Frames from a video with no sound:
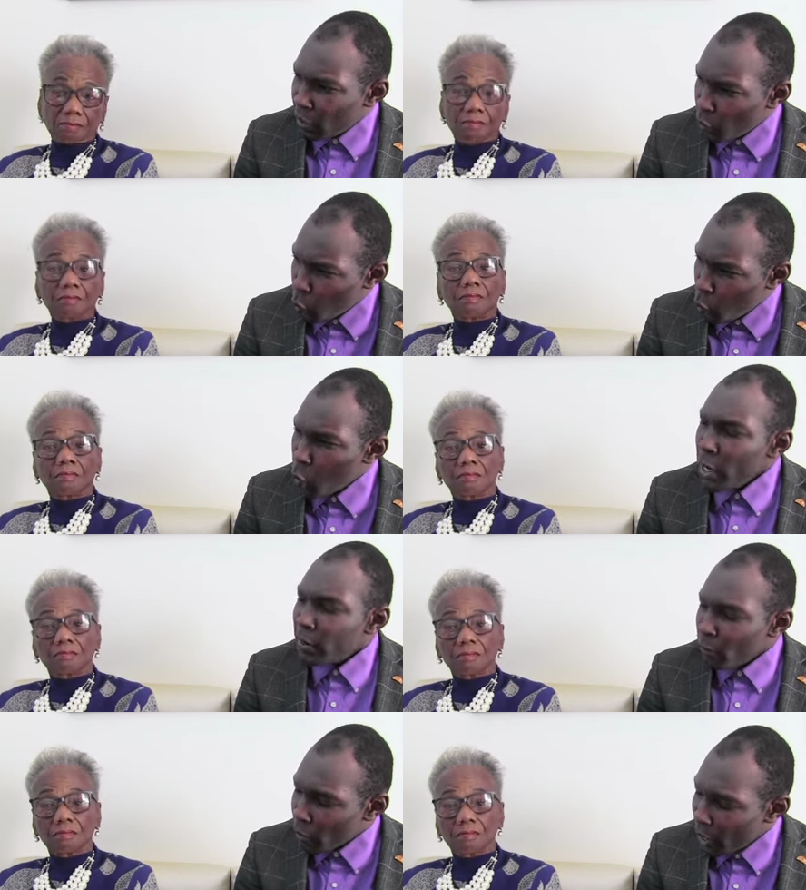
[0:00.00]

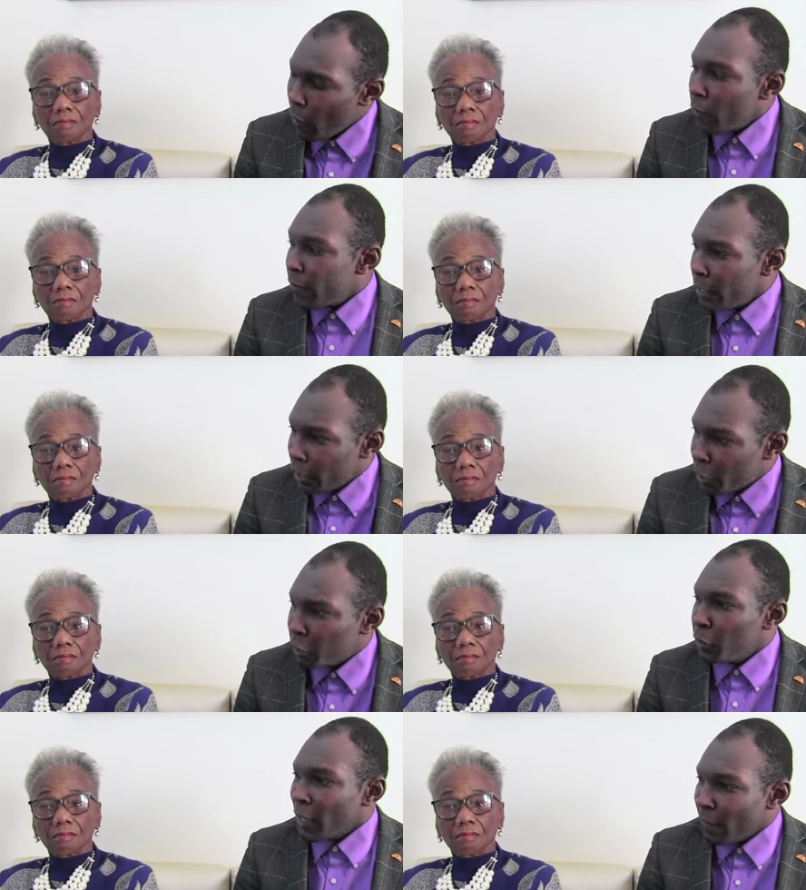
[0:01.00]
Speaker 1: what health
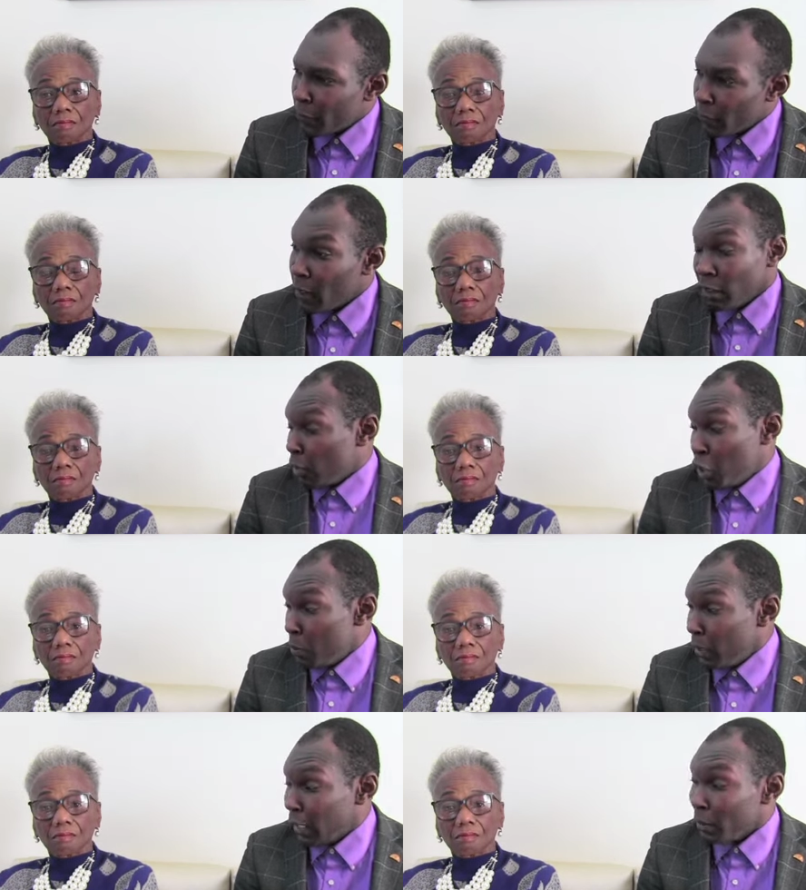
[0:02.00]
issues have
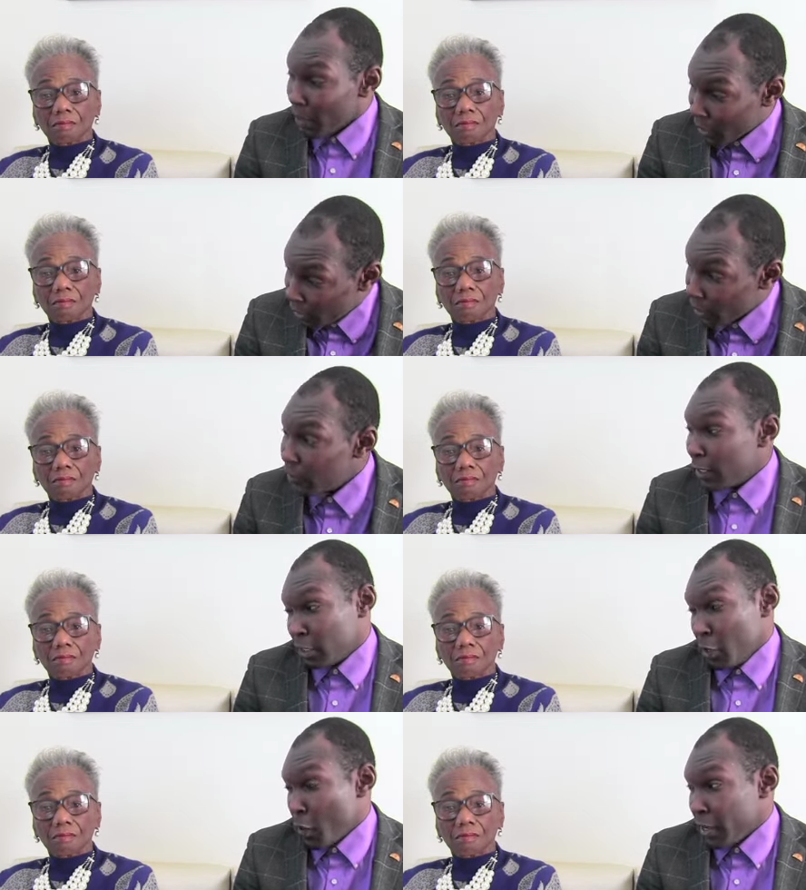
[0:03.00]
accumulated because of
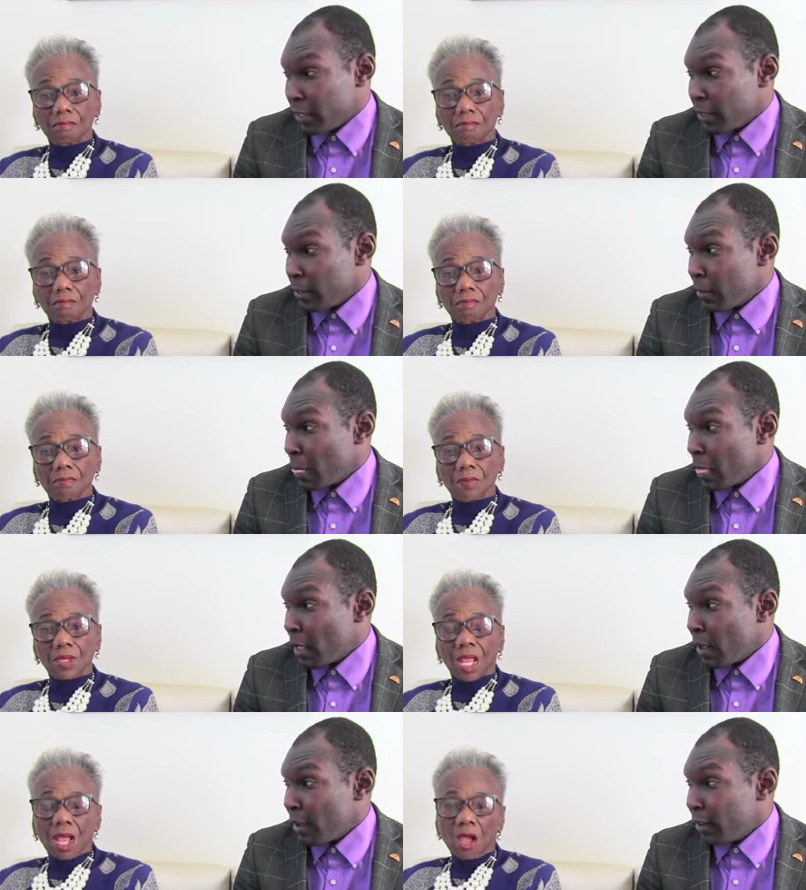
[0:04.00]
this noise?
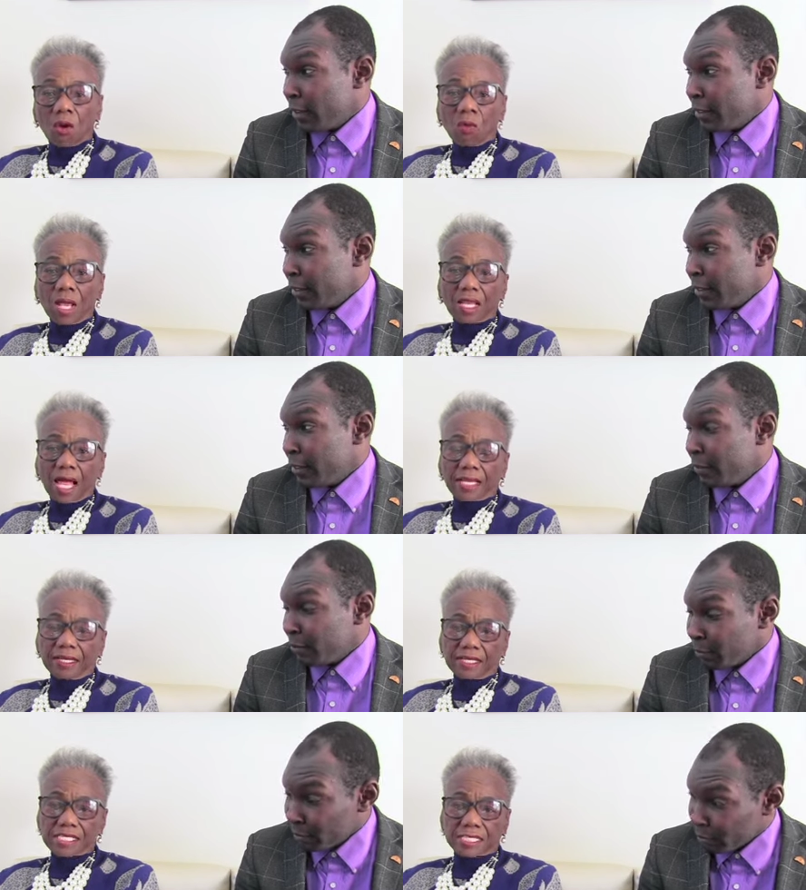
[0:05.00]
Speaker 2: Well, I
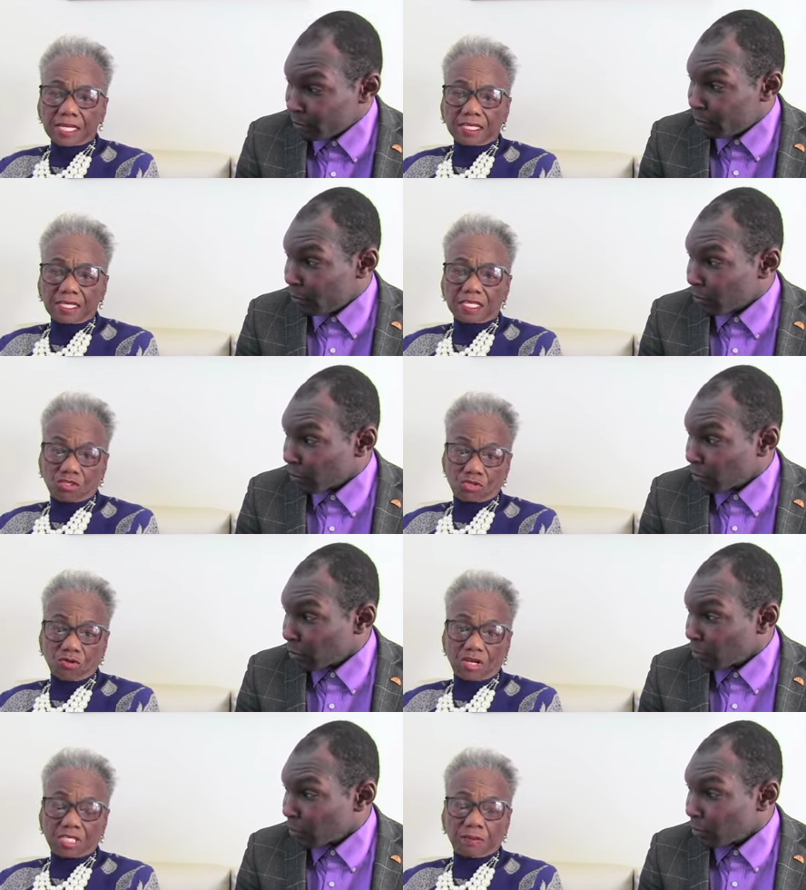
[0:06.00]
can't say that it
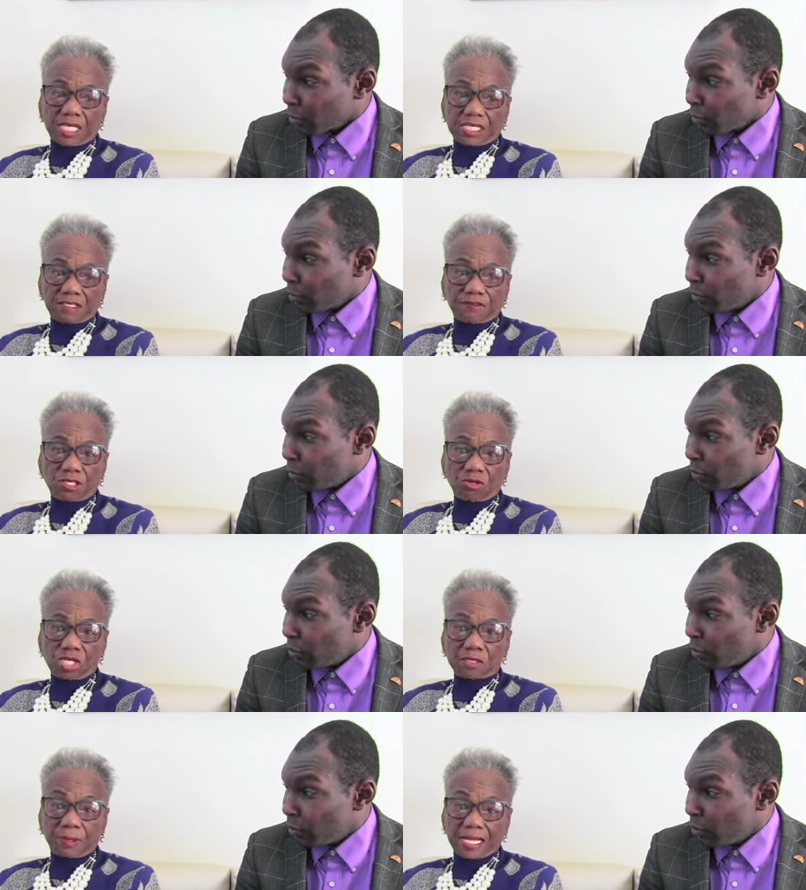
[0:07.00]
started because of the
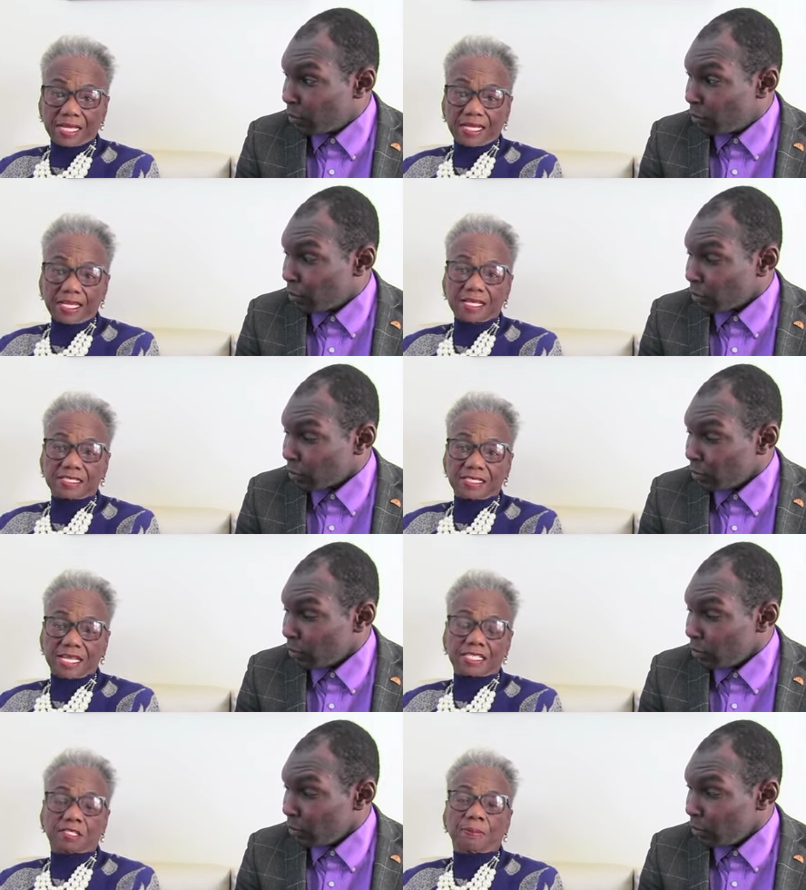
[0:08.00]
noise, but I can
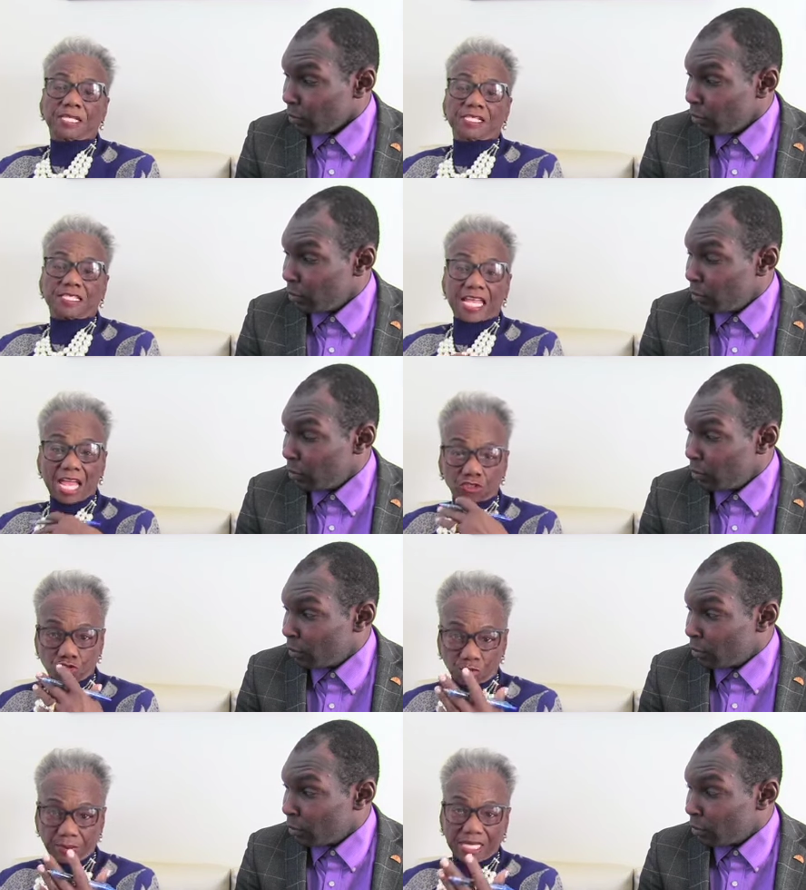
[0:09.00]
say it's been
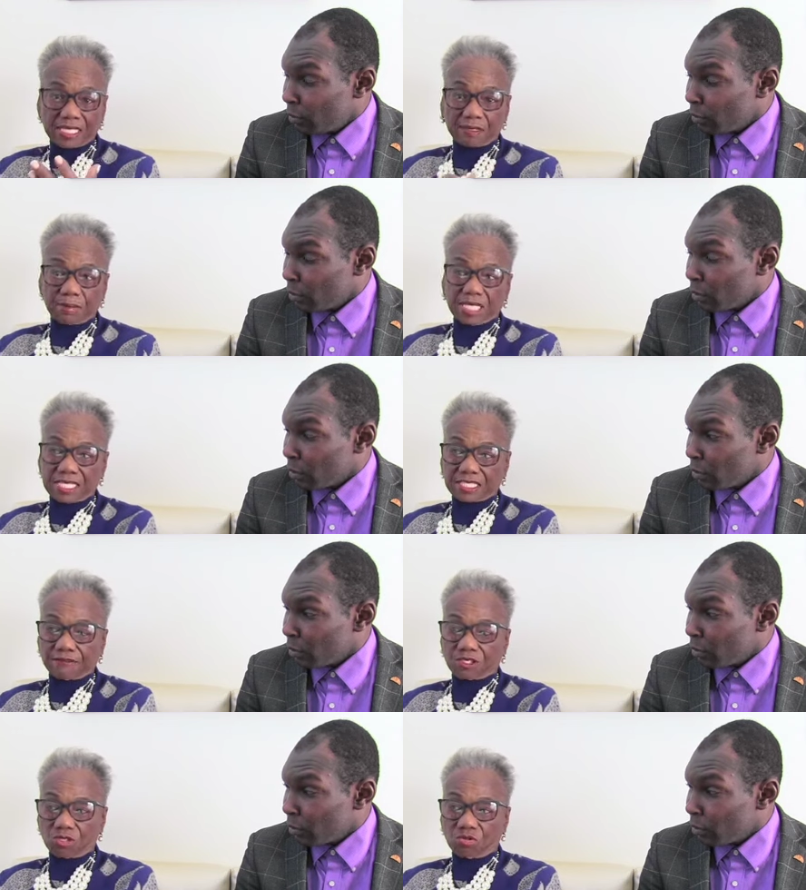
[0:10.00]
exacerbated mm. because of the